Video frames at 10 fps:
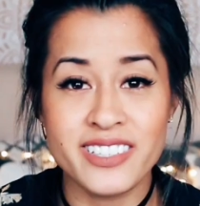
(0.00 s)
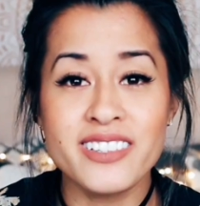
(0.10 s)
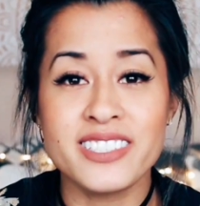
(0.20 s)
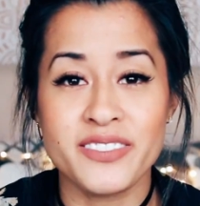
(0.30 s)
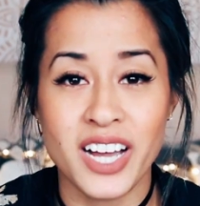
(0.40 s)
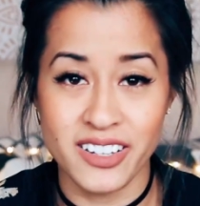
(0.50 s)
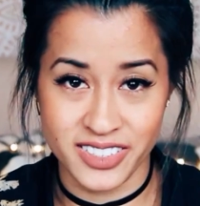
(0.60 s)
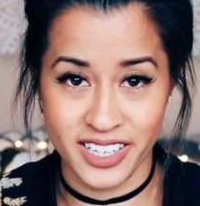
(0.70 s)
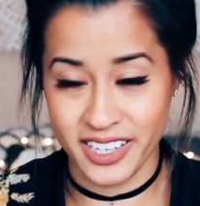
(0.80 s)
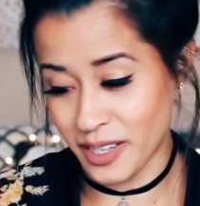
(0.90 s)
is the list of
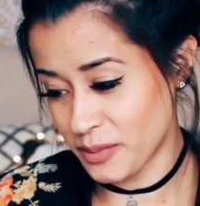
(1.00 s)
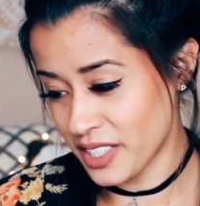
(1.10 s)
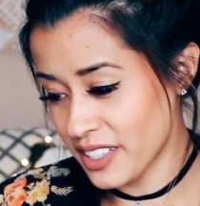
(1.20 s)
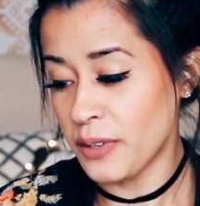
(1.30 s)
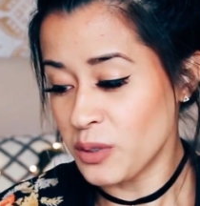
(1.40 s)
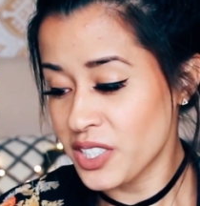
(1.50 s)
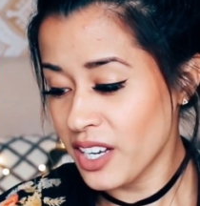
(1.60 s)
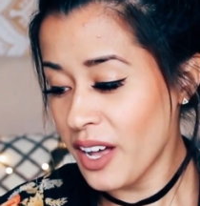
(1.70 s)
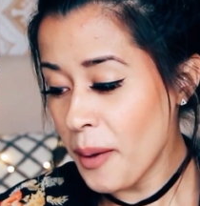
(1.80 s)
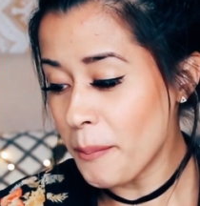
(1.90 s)
colors that it comes in:
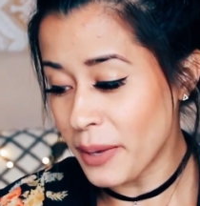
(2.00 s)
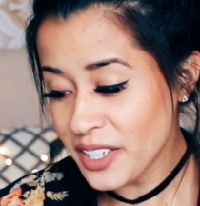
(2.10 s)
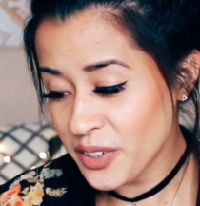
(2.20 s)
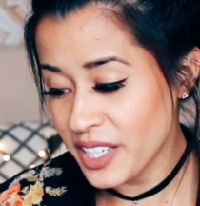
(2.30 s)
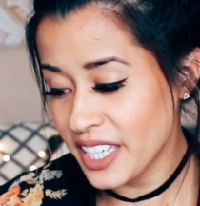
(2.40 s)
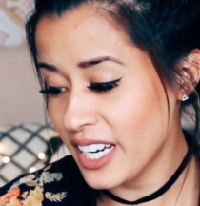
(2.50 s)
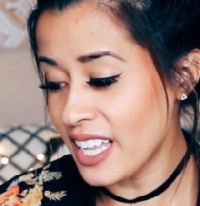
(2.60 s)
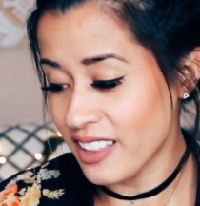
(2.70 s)
fuchsia, mint green,